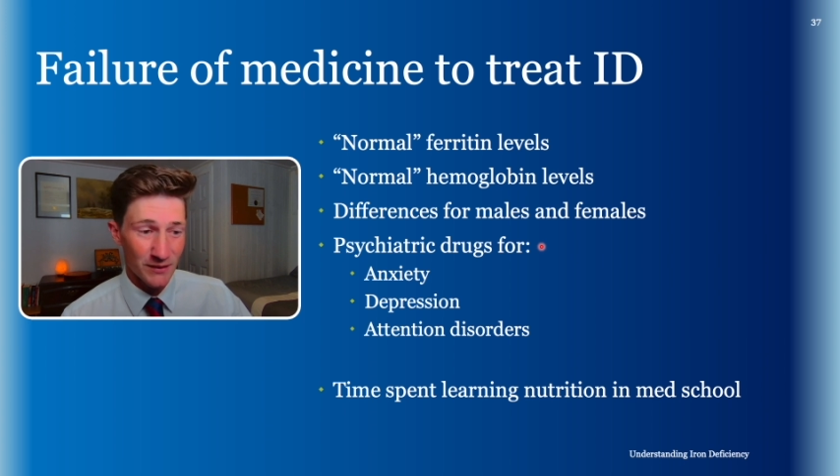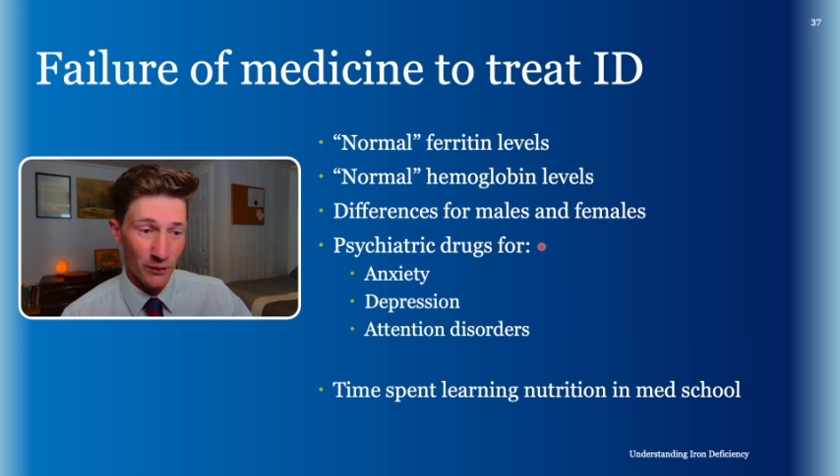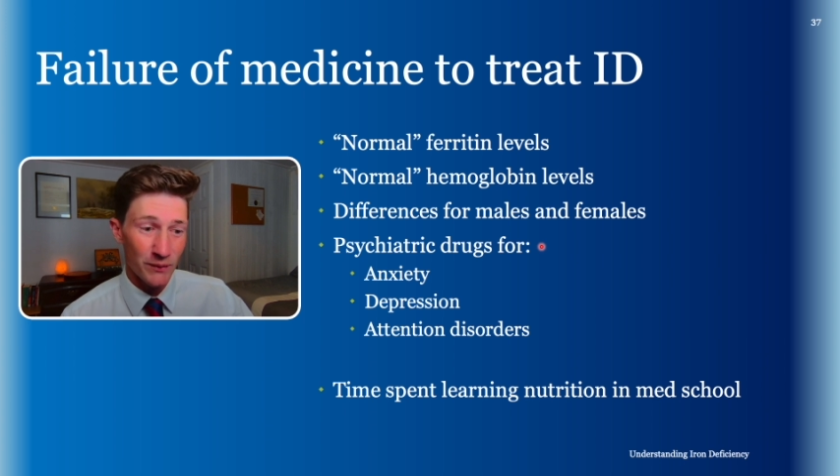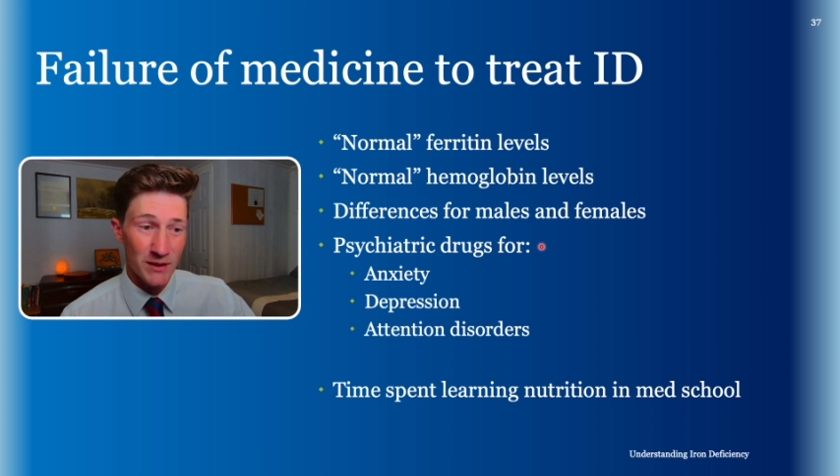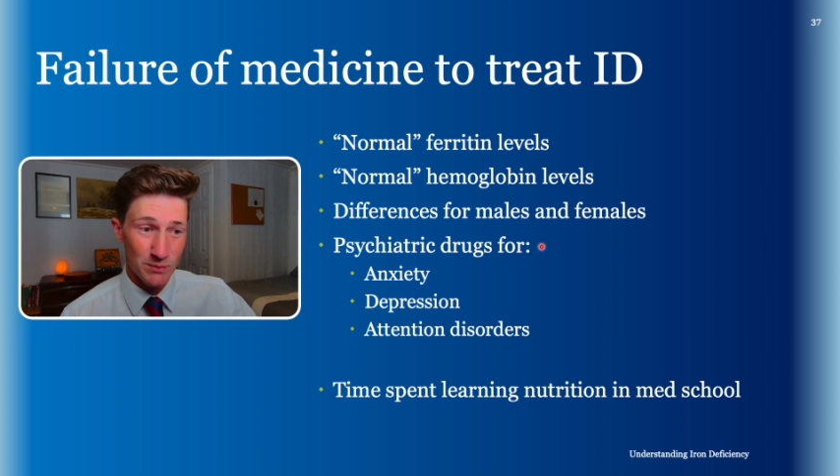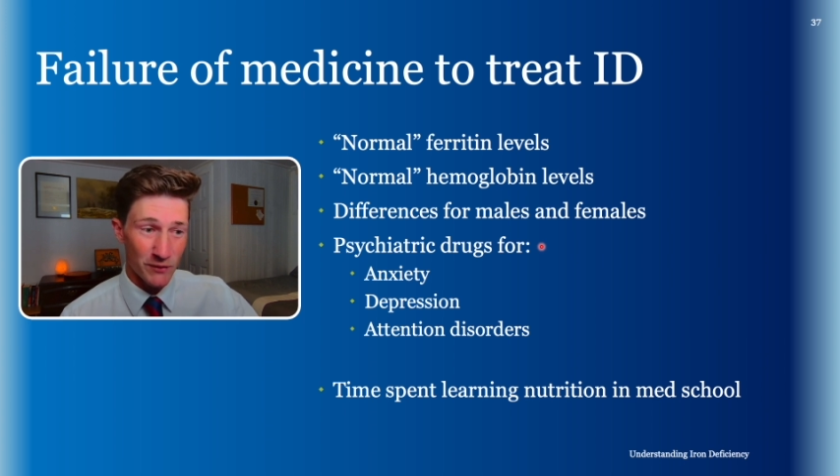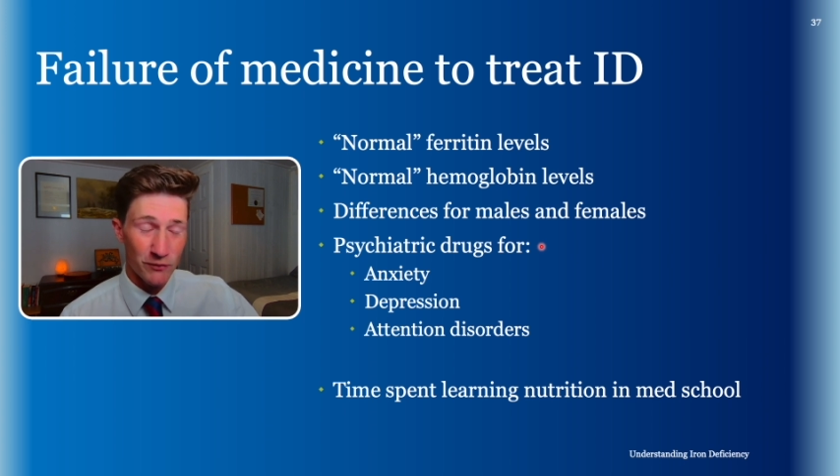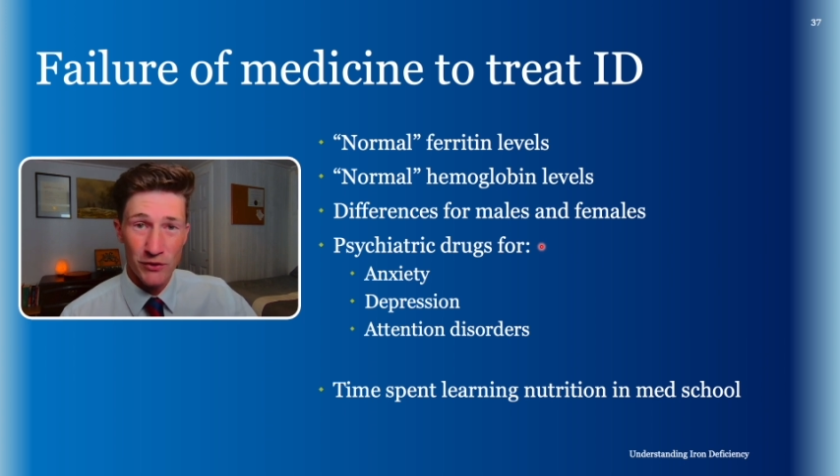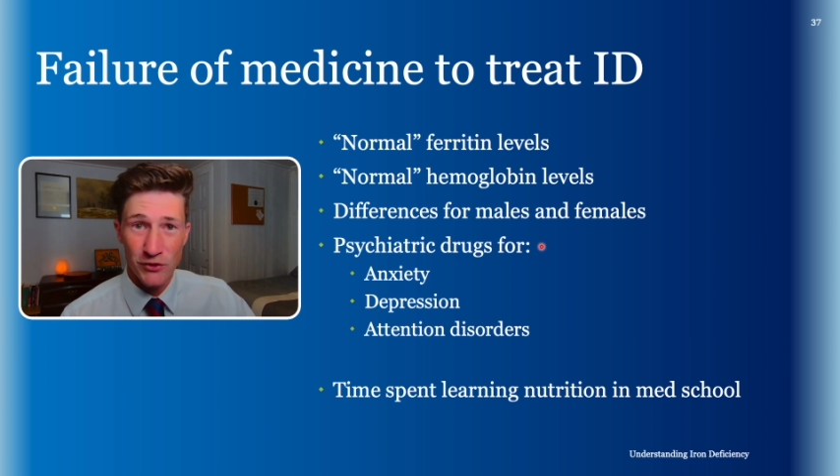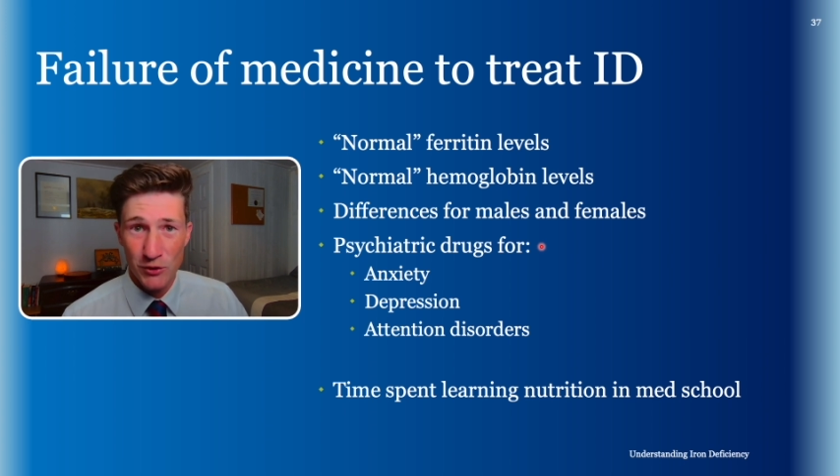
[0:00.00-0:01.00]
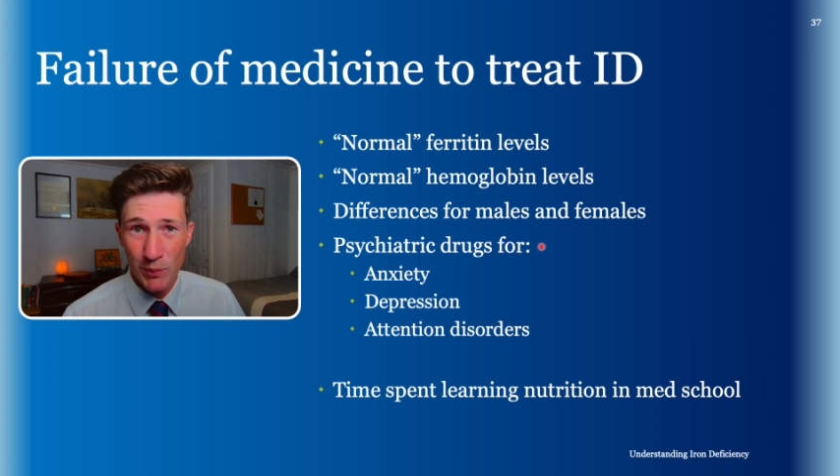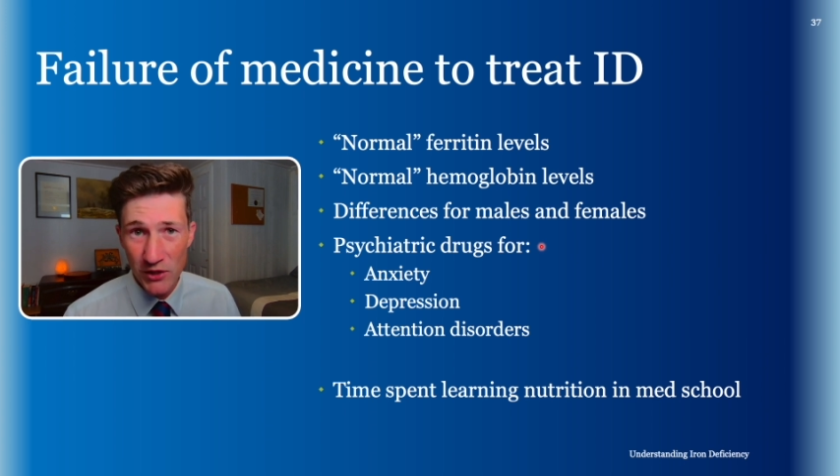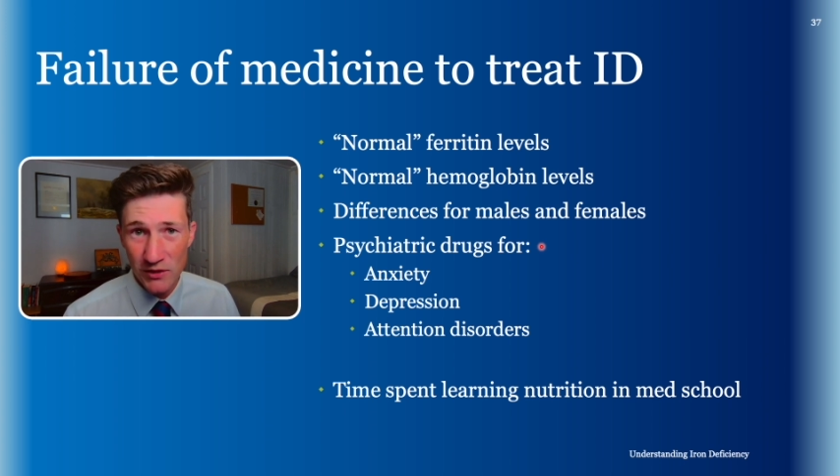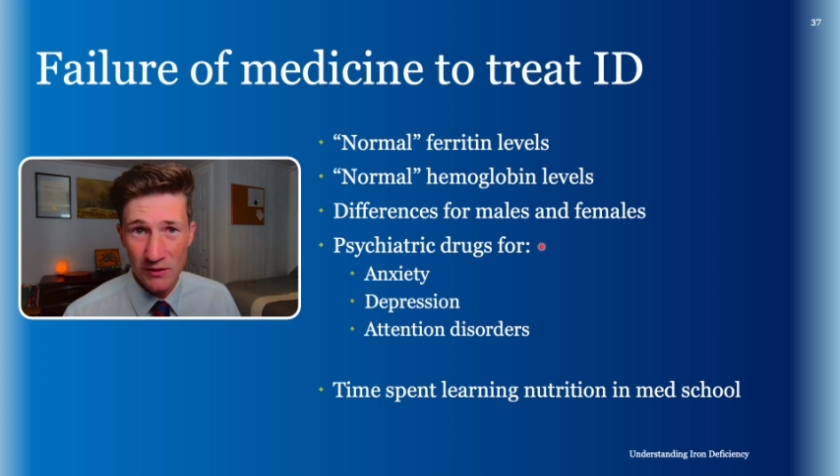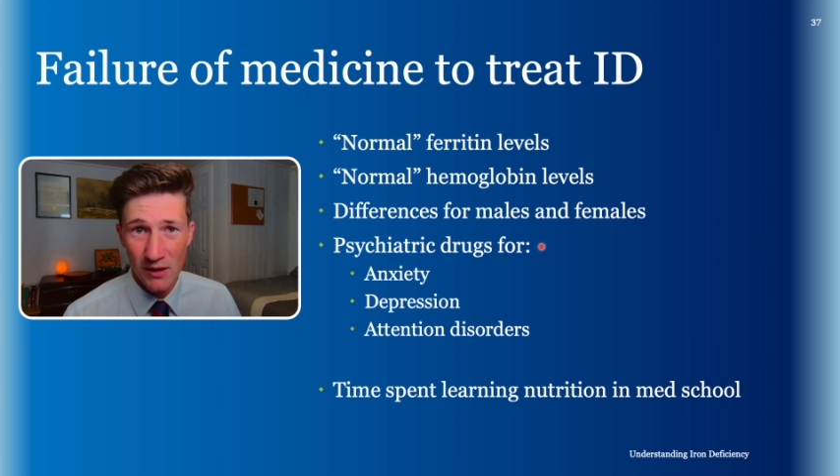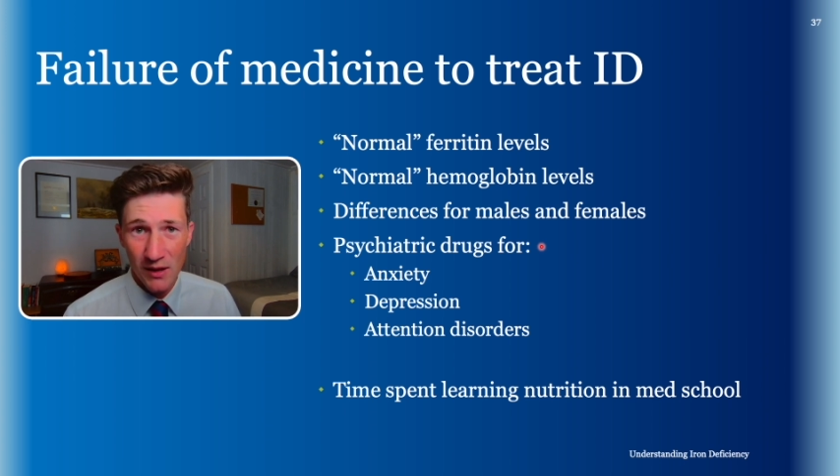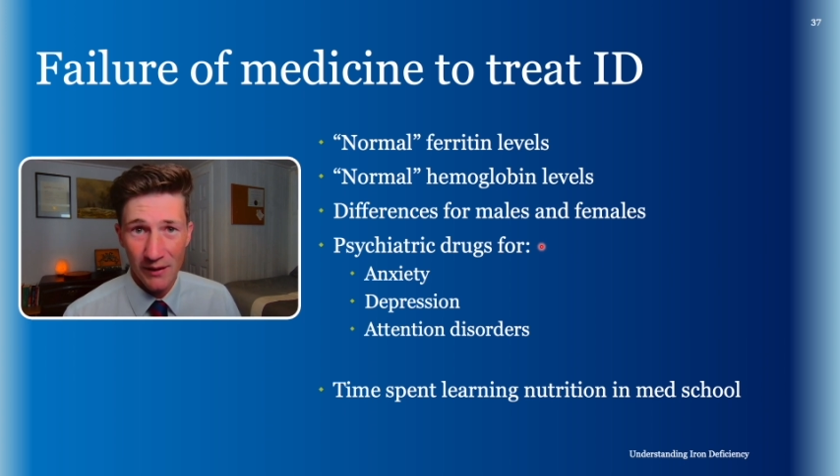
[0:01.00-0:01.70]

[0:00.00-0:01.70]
that's my first suspicion.